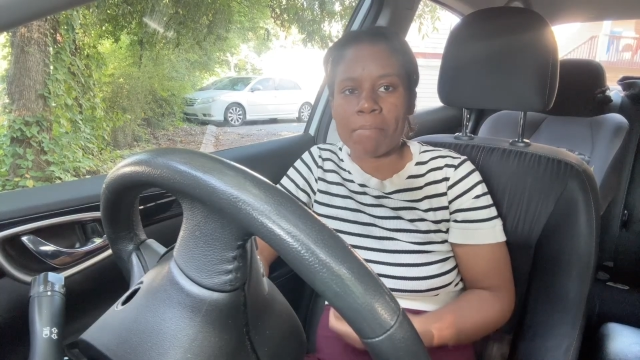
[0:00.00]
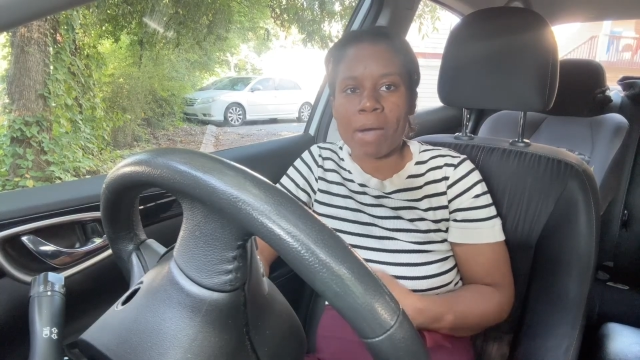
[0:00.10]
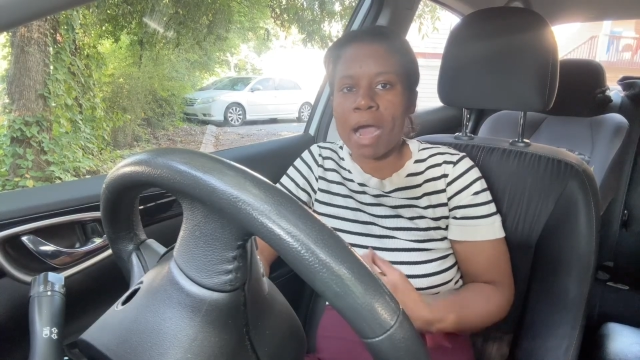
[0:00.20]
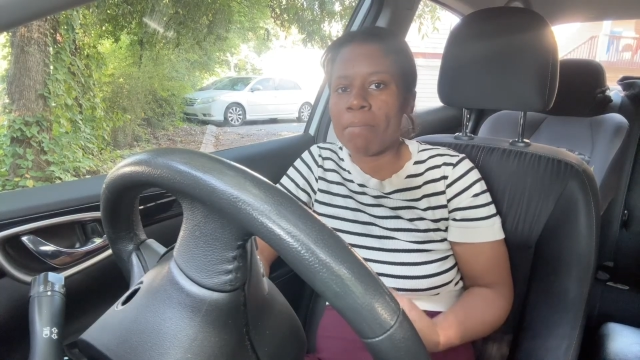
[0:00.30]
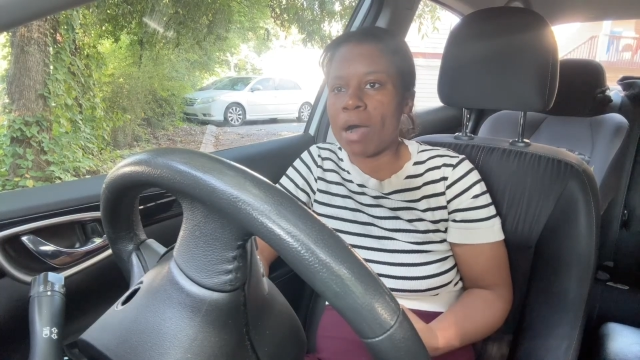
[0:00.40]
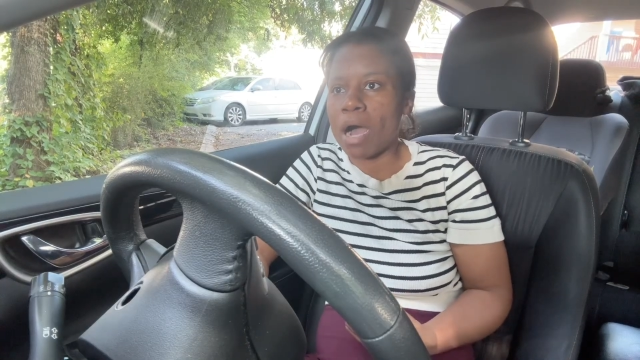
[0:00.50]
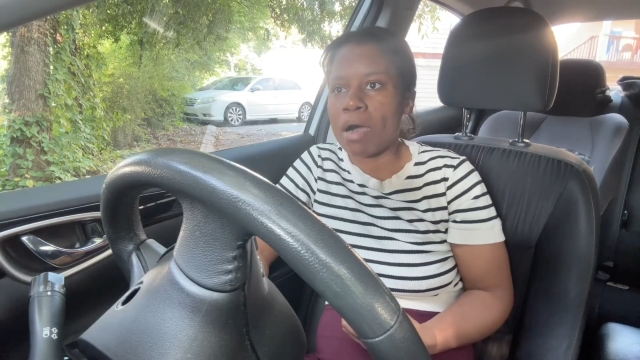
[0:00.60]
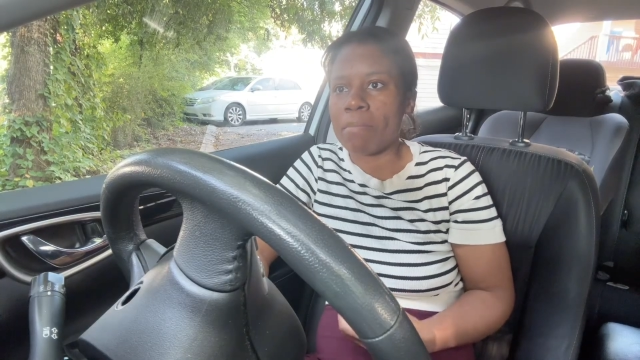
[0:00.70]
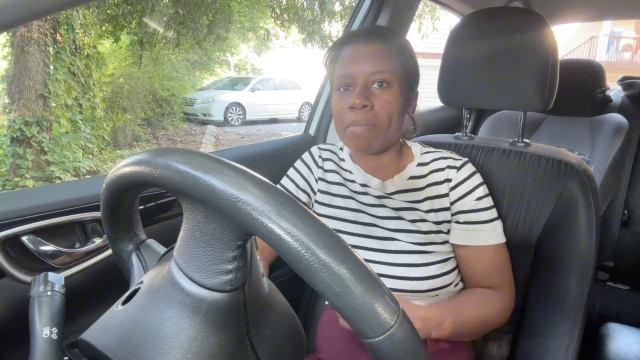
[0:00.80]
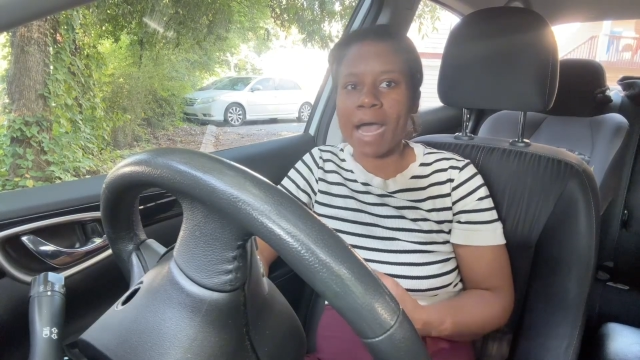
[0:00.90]
my
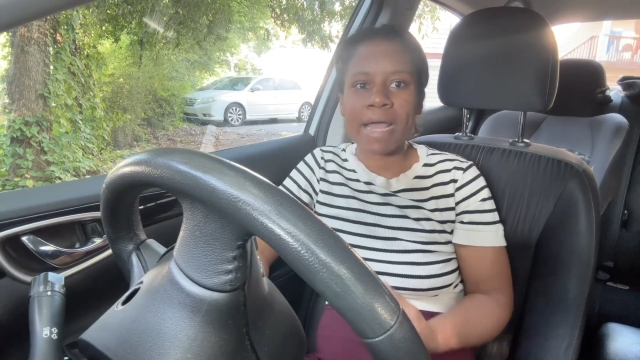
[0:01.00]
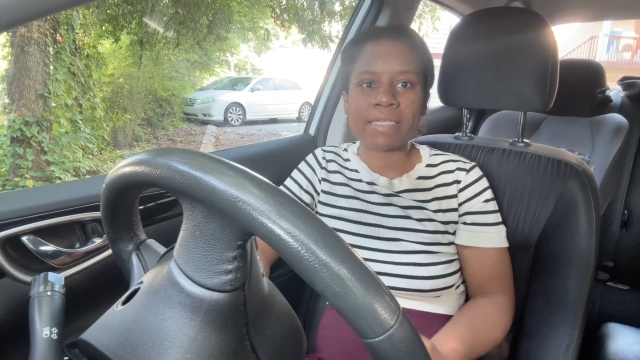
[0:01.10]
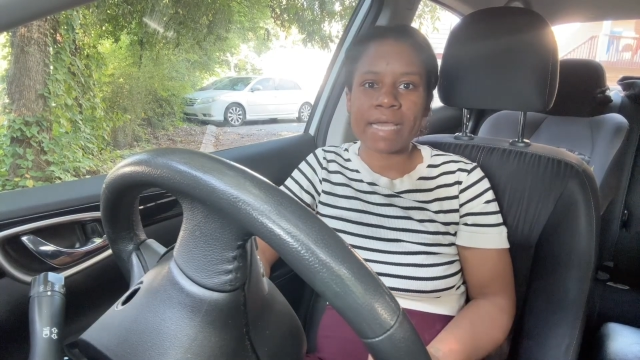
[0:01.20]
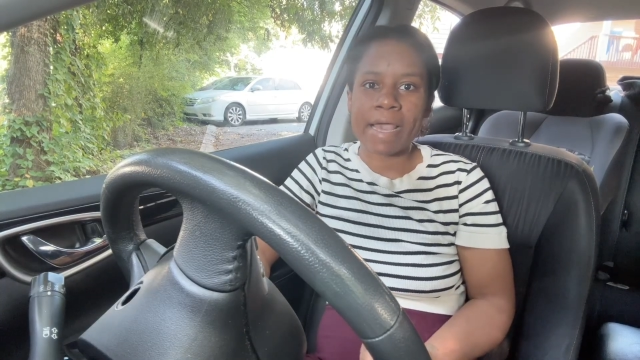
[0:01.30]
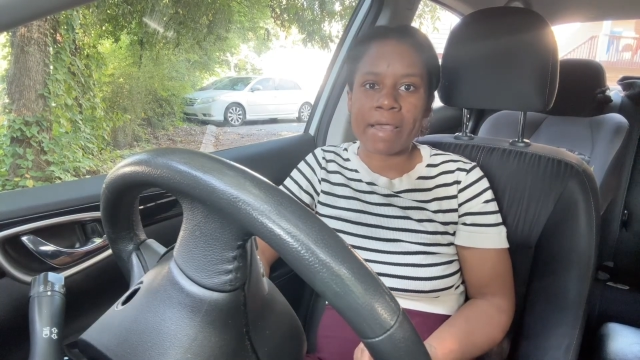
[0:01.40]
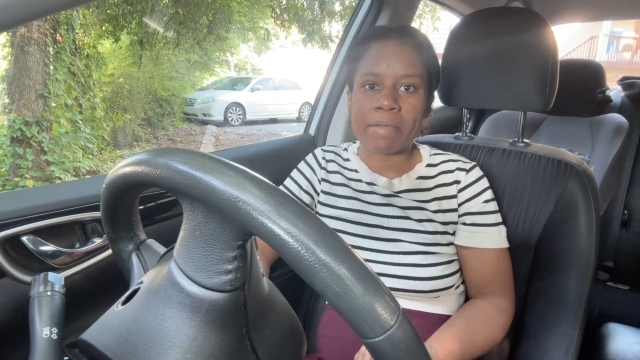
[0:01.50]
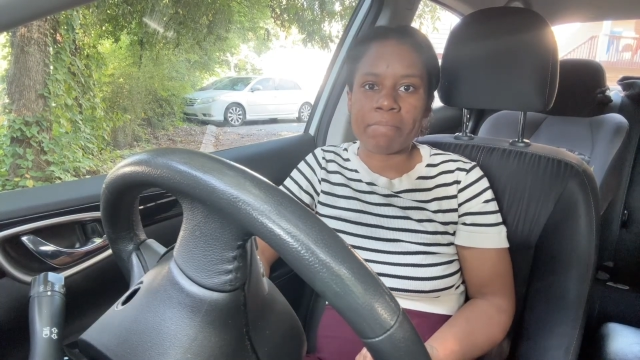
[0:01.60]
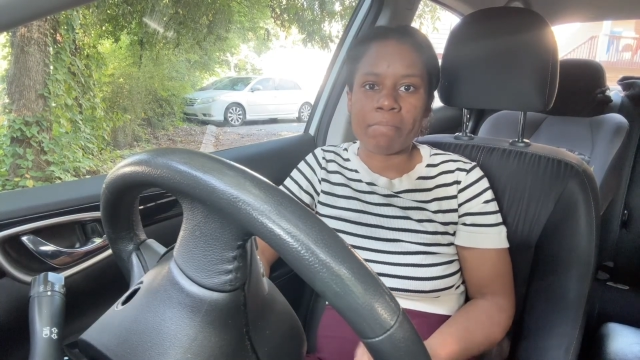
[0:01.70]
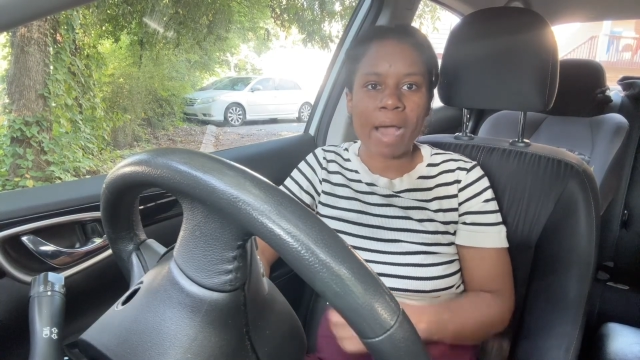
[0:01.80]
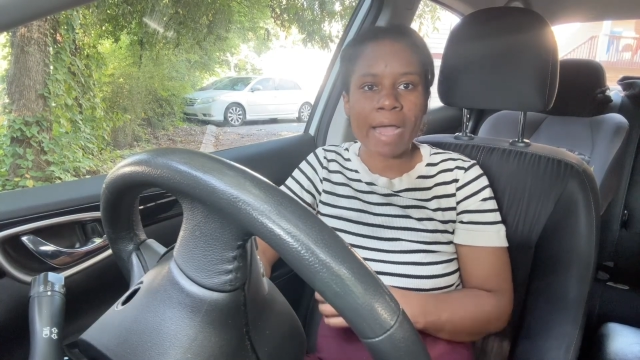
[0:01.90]
mom, my dad,
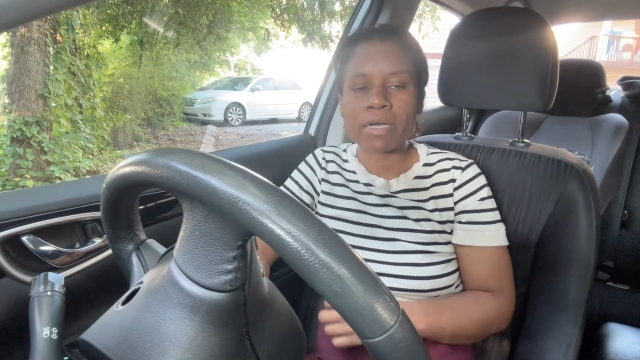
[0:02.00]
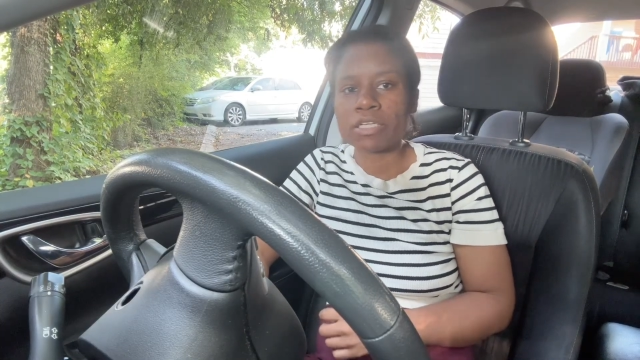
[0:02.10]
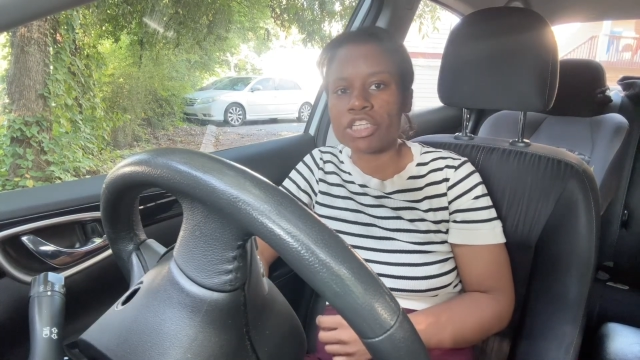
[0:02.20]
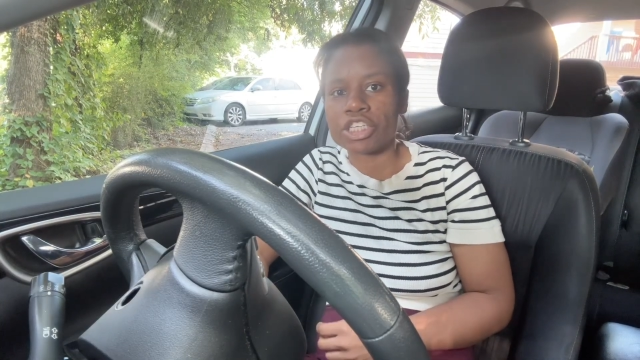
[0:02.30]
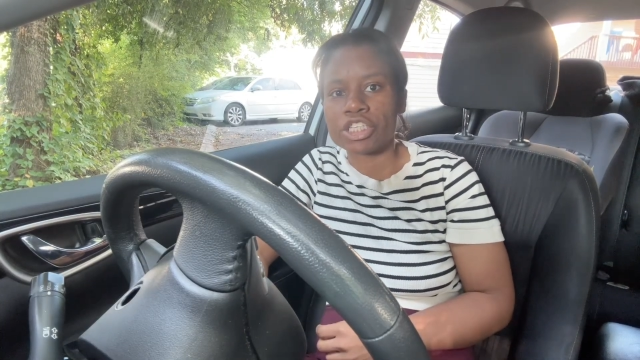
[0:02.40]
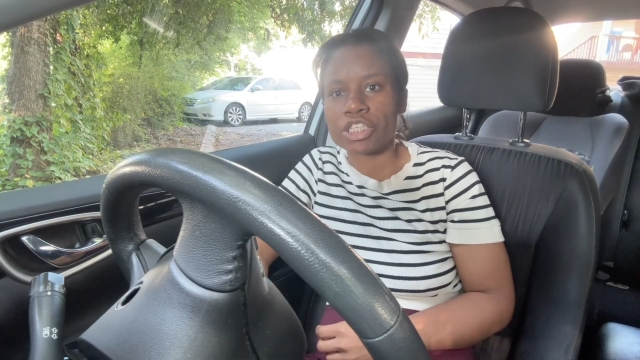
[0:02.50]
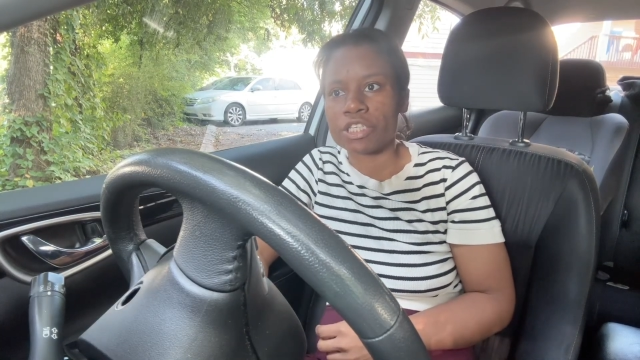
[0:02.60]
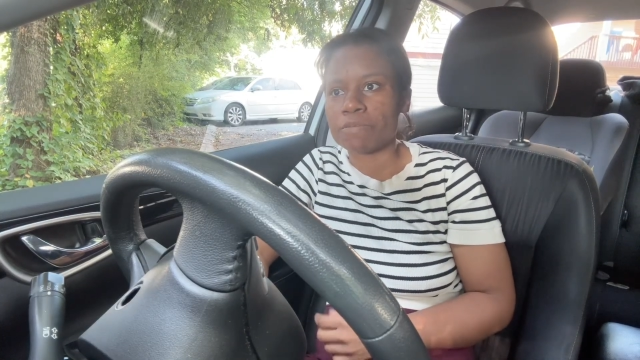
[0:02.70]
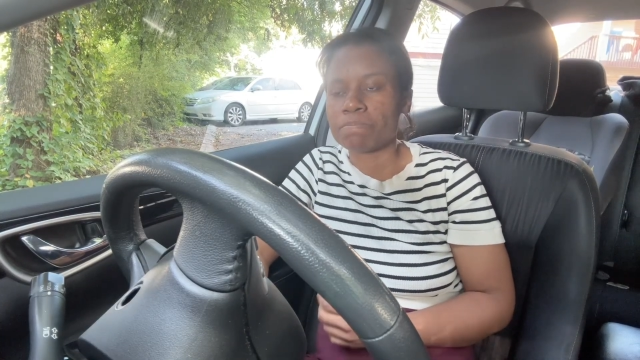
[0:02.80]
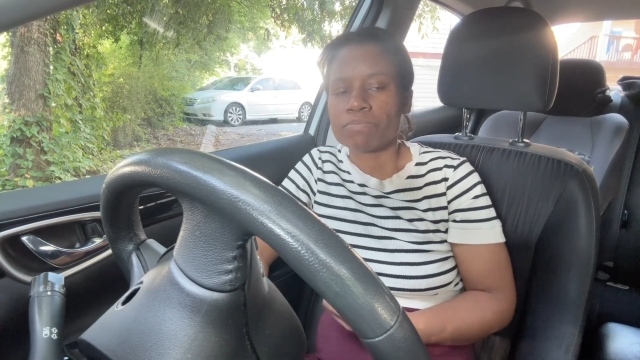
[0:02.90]
my
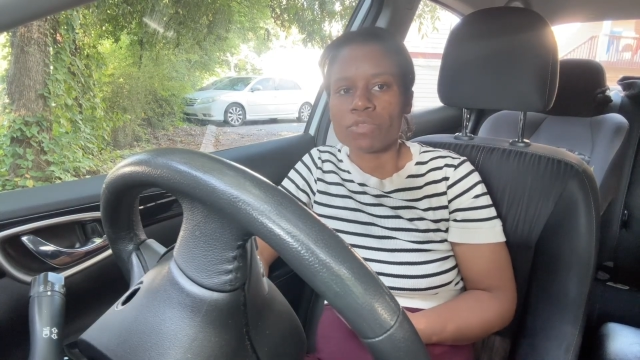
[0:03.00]
condition.